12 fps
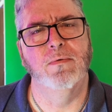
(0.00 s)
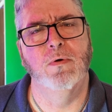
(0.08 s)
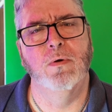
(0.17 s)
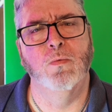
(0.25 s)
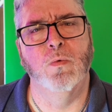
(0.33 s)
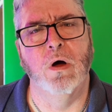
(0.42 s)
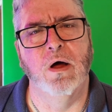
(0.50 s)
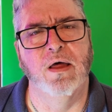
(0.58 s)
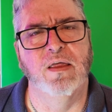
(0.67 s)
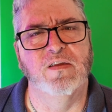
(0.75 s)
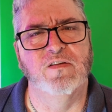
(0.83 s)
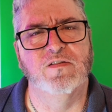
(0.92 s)

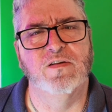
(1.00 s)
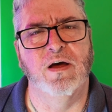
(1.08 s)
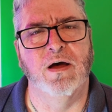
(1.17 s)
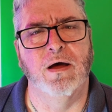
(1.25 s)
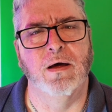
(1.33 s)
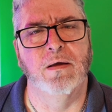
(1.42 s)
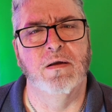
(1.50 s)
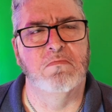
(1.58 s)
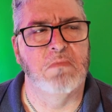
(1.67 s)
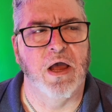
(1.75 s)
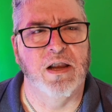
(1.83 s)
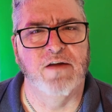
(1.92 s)
was,
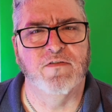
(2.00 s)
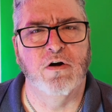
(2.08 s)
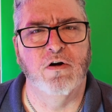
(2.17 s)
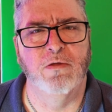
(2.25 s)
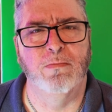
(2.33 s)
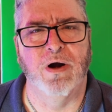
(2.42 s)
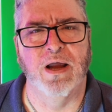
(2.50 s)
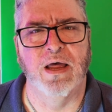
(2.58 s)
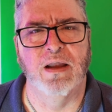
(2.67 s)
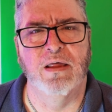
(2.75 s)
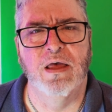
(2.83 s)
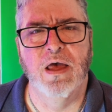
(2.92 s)
I'd never heard of the
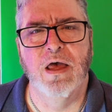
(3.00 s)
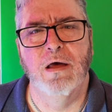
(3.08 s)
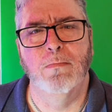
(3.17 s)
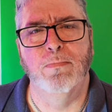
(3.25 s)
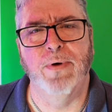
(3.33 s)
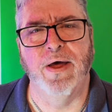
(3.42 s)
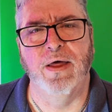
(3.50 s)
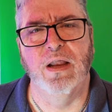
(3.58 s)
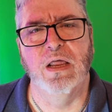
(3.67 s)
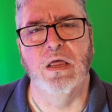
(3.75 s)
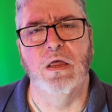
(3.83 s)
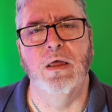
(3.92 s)
brand,
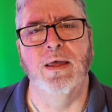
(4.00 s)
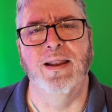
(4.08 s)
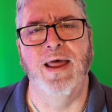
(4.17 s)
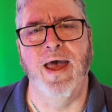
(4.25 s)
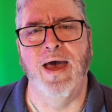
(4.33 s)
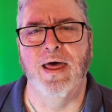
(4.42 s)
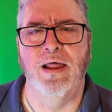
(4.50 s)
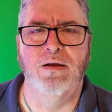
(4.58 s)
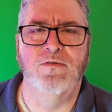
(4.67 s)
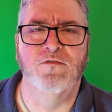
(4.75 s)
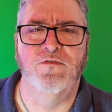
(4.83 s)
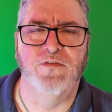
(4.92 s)
but it had
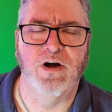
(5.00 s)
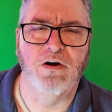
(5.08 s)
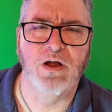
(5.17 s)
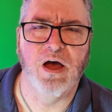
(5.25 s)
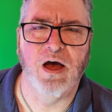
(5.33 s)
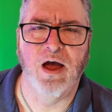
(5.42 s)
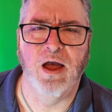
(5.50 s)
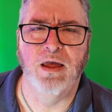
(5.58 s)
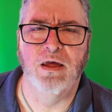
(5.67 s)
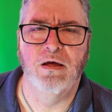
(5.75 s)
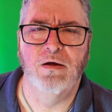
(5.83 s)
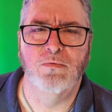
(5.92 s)
very
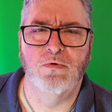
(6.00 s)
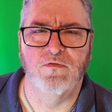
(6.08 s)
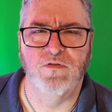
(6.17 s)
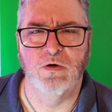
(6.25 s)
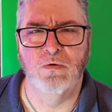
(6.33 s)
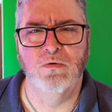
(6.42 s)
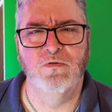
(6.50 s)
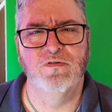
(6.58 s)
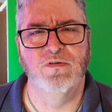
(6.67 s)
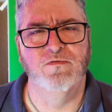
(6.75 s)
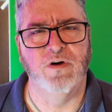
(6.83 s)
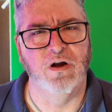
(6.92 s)
high reviews,
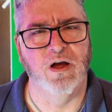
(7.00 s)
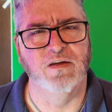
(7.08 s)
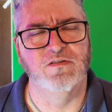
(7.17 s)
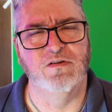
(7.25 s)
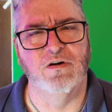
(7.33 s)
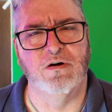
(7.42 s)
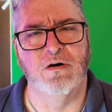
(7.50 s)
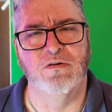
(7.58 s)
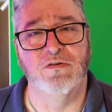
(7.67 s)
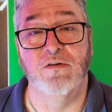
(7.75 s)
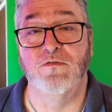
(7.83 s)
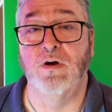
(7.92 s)
very high
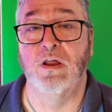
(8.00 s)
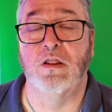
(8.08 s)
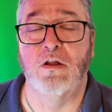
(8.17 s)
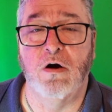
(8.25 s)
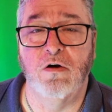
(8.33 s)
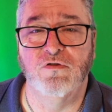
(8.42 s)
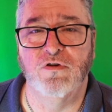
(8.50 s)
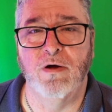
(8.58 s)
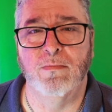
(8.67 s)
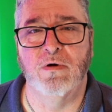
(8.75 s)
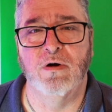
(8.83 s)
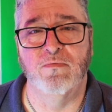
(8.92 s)
stars for a large
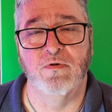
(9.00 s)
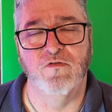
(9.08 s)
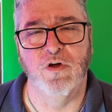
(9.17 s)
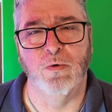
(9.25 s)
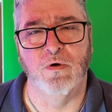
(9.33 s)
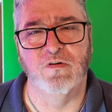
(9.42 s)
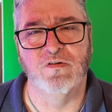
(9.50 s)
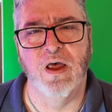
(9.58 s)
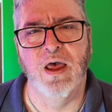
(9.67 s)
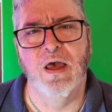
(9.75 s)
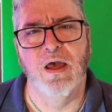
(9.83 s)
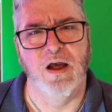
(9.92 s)
number of reviewers,
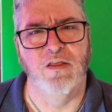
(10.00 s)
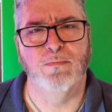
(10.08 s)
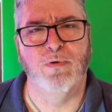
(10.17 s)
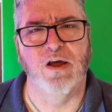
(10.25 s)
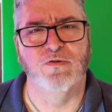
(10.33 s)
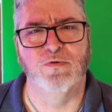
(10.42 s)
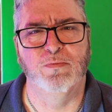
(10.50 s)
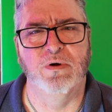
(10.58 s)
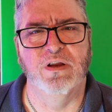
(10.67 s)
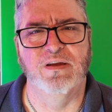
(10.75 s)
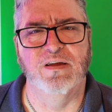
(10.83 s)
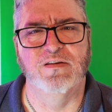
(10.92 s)
and the price was pretty
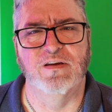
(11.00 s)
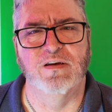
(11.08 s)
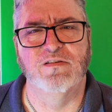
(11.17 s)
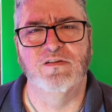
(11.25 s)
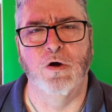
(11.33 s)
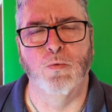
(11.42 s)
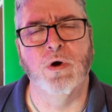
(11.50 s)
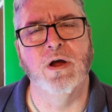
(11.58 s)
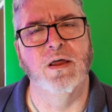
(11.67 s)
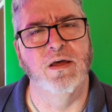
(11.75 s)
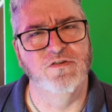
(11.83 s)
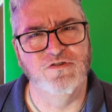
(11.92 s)
decent. So we're
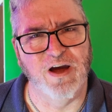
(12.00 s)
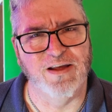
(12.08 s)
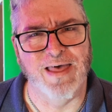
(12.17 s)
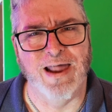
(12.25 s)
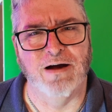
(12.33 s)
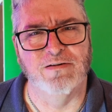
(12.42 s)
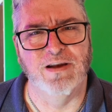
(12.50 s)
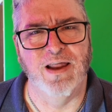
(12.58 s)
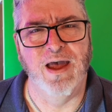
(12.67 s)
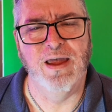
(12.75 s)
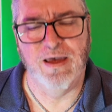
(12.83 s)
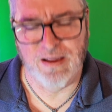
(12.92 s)
going to check that out
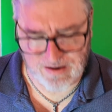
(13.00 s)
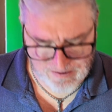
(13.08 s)
today. It is